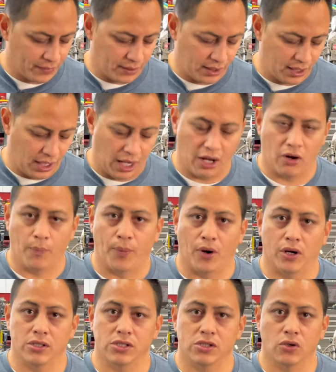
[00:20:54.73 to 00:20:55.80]
the auto
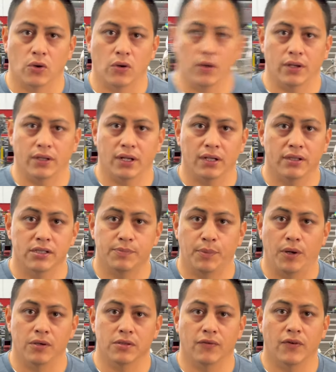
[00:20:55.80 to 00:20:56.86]
parts store and they'll
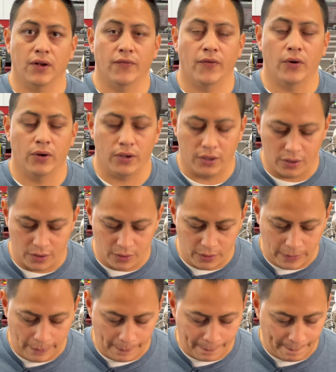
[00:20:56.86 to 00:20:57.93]
dispose of it for you.
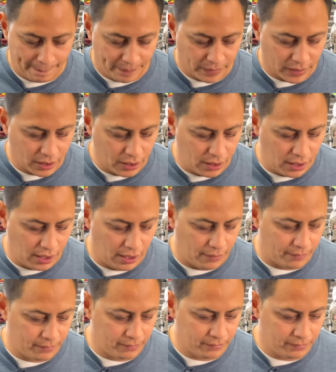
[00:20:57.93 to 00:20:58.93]
Um,